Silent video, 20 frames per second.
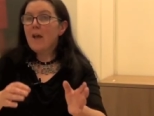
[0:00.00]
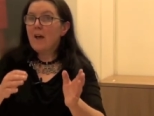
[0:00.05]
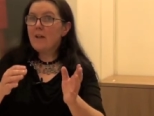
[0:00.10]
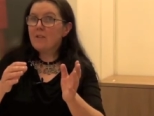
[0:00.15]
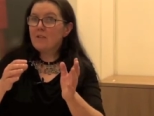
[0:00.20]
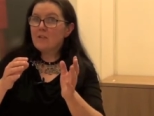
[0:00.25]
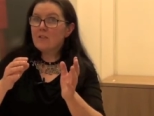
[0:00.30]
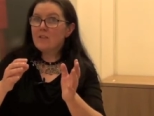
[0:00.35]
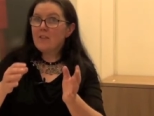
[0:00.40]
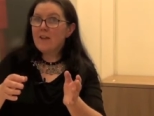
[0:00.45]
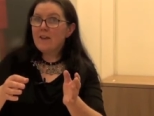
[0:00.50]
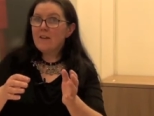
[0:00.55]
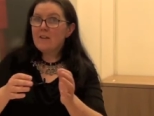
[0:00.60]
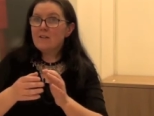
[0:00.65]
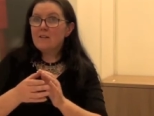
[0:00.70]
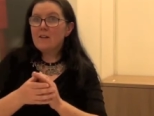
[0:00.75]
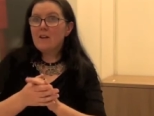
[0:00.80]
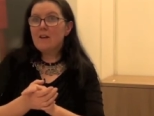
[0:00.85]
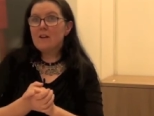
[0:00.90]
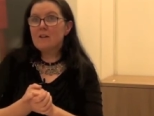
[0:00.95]
And
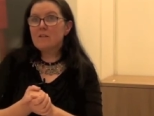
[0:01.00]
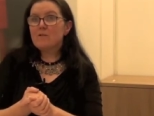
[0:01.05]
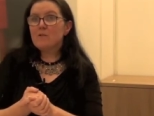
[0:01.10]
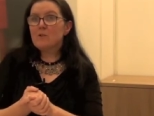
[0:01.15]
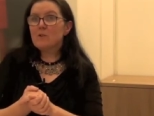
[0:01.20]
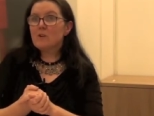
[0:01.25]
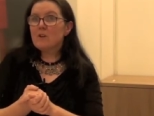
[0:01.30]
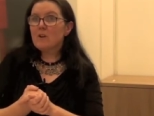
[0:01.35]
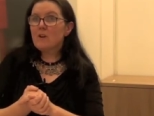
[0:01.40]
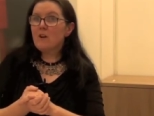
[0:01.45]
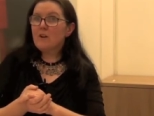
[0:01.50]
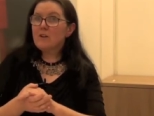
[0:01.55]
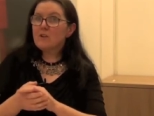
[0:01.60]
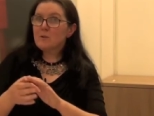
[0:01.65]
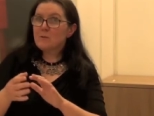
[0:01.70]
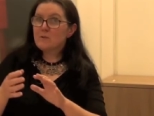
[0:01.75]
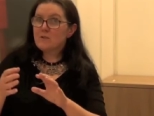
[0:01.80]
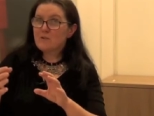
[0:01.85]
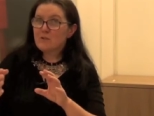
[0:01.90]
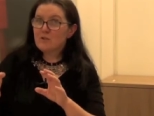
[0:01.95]
then at four o'clock,
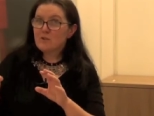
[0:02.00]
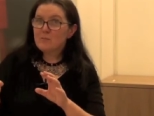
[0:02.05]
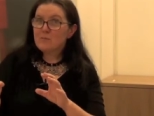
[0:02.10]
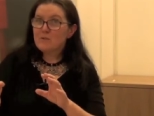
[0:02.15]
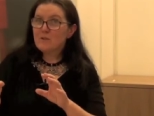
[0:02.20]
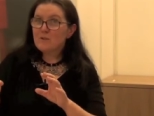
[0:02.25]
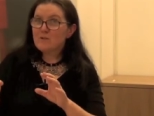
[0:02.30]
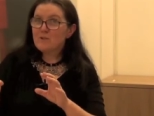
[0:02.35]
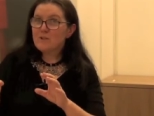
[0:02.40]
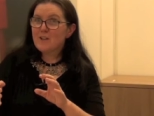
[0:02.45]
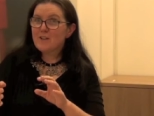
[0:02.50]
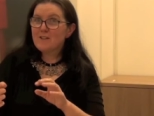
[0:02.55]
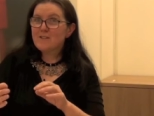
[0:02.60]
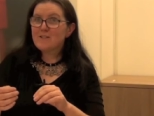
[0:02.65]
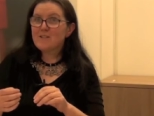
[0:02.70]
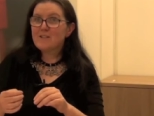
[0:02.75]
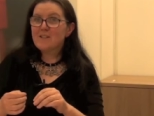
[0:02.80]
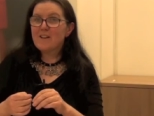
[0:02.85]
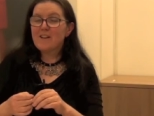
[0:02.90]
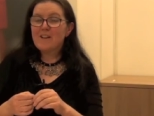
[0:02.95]
there was another
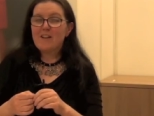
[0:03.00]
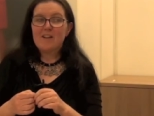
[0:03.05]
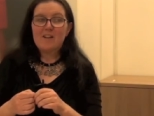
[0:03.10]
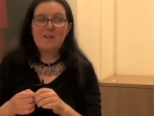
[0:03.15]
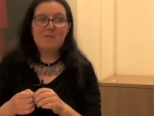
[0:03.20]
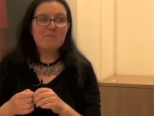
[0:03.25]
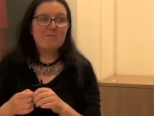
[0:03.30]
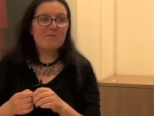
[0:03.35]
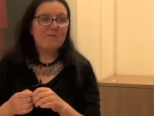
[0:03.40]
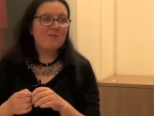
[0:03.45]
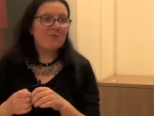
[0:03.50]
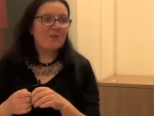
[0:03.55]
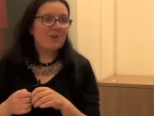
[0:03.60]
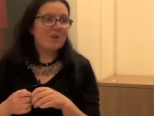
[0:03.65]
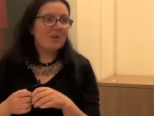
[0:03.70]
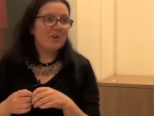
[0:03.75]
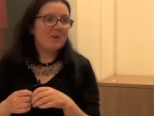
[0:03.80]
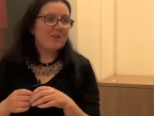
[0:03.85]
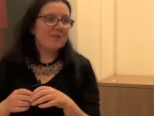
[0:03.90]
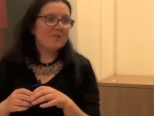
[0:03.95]
protest um,
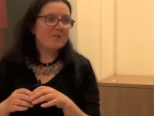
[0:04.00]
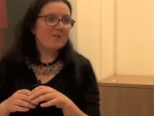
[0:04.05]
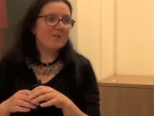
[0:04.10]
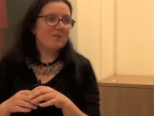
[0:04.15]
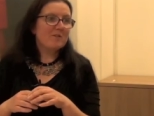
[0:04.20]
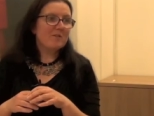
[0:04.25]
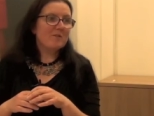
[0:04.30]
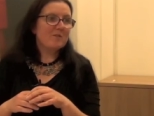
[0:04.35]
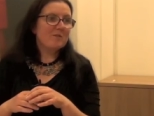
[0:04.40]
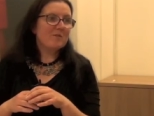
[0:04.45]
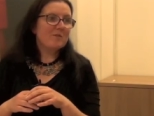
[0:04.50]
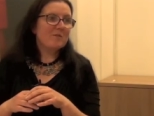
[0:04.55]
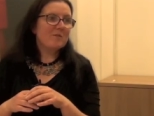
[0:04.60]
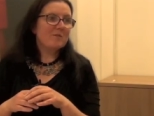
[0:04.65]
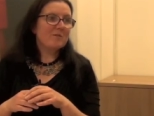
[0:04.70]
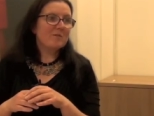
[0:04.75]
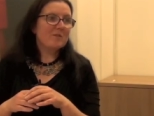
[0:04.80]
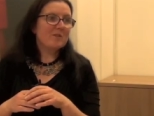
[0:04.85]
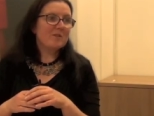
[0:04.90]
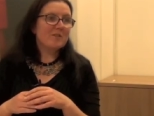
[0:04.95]
for,
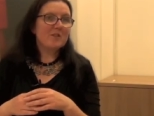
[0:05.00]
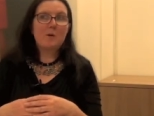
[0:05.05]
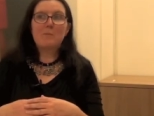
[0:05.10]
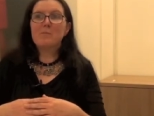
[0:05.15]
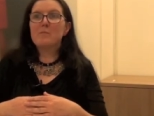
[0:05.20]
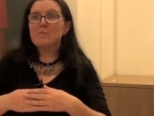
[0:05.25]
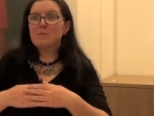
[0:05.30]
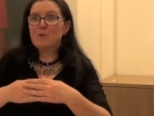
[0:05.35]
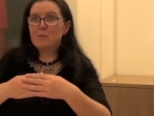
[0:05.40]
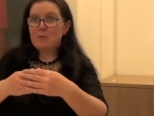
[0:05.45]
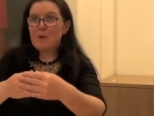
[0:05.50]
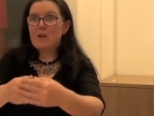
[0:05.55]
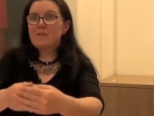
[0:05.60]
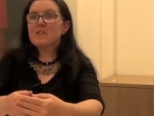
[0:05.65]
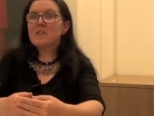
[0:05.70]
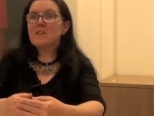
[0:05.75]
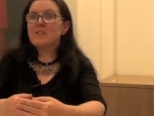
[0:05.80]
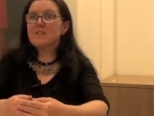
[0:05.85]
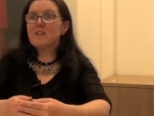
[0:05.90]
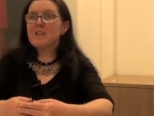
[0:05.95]
to, to stop the
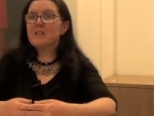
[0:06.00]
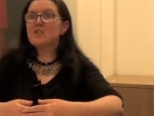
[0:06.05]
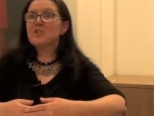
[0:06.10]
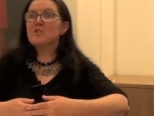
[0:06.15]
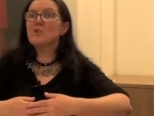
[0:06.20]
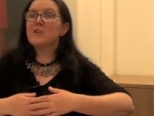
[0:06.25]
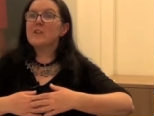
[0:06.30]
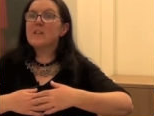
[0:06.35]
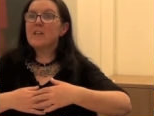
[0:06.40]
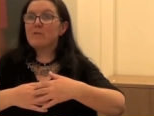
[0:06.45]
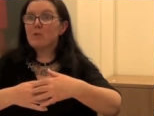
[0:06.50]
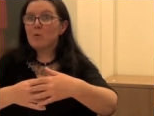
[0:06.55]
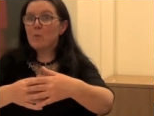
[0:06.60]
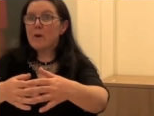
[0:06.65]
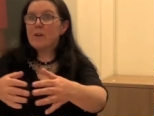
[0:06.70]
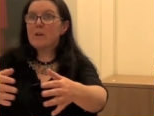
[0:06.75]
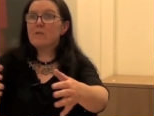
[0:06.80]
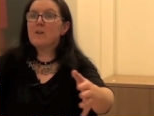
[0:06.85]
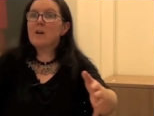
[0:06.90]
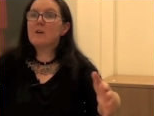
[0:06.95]
privatisation or the
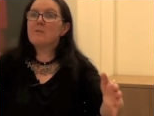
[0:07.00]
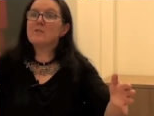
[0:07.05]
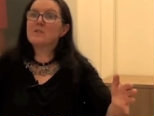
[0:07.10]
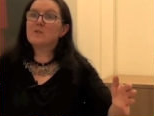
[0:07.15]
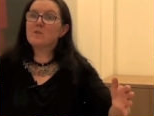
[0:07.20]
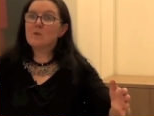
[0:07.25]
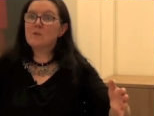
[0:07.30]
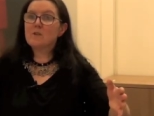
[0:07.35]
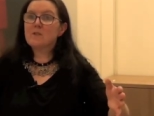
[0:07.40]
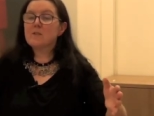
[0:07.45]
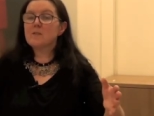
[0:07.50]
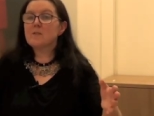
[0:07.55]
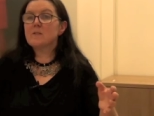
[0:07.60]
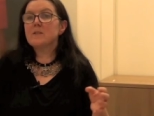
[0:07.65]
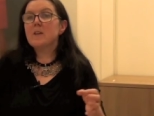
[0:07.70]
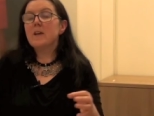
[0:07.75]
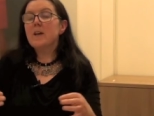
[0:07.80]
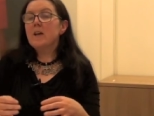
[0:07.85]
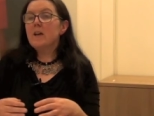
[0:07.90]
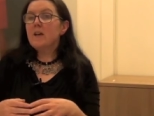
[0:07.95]
giveaway of our
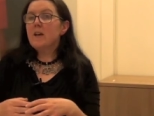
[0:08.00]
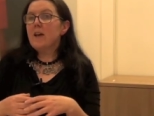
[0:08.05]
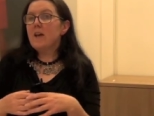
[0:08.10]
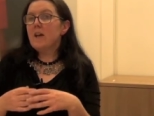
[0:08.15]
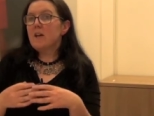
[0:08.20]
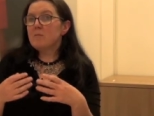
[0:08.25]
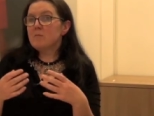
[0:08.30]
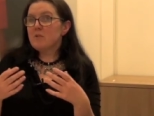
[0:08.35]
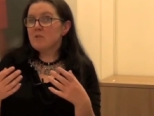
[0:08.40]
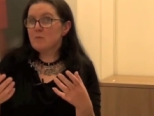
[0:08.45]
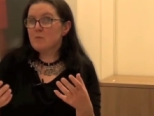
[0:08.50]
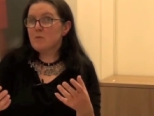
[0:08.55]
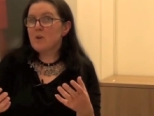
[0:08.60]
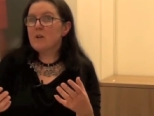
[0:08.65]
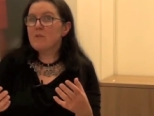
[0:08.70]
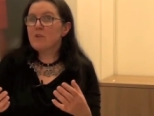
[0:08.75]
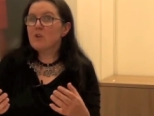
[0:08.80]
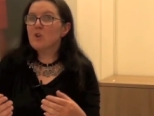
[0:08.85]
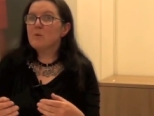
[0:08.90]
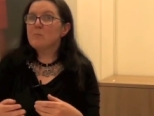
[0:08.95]
resources. Um, there's a
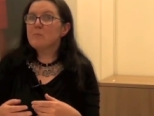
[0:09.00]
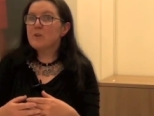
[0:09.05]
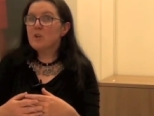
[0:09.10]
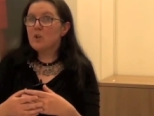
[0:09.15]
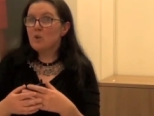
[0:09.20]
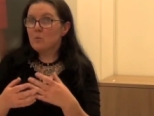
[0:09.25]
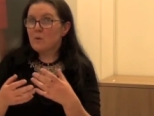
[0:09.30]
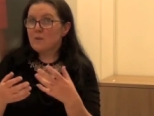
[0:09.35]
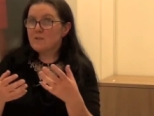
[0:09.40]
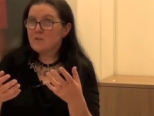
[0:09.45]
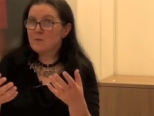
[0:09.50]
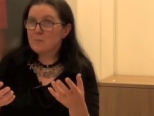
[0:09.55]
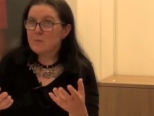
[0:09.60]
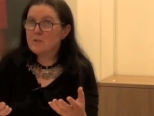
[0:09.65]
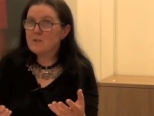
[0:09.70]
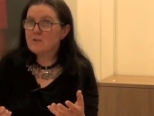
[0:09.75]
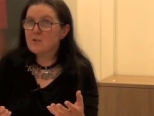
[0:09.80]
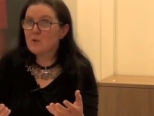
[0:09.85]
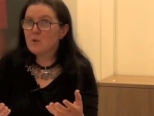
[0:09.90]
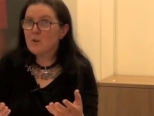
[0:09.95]
private company who wants to
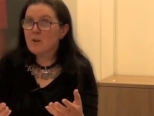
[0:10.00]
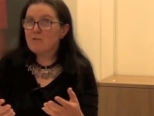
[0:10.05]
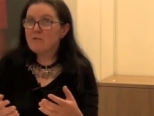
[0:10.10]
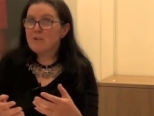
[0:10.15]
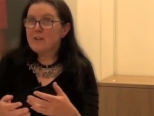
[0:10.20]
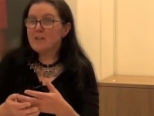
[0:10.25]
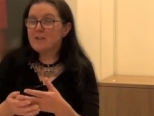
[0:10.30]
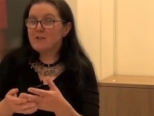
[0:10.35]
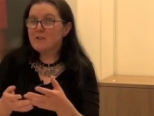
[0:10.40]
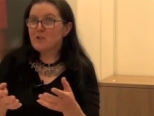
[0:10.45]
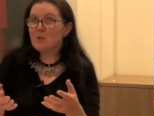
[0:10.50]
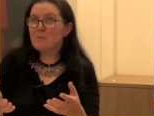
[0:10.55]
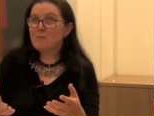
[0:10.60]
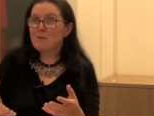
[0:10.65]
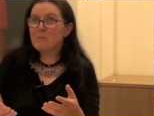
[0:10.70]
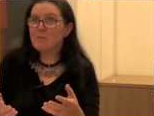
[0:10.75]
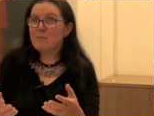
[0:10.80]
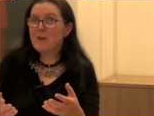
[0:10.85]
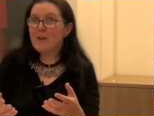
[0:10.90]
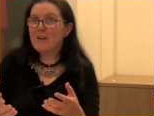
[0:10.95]
build an oil rig in
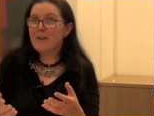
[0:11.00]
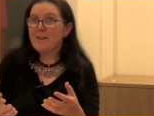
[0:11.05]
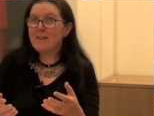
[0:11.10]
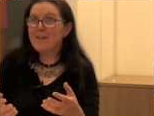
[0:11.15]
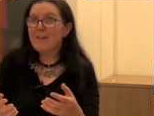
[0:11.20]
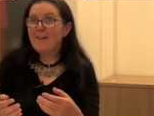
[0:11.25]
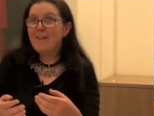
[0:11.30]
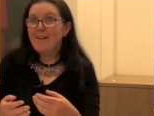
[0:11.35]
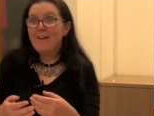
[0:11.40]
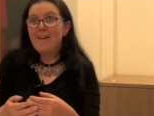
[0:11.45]
Dublin Bay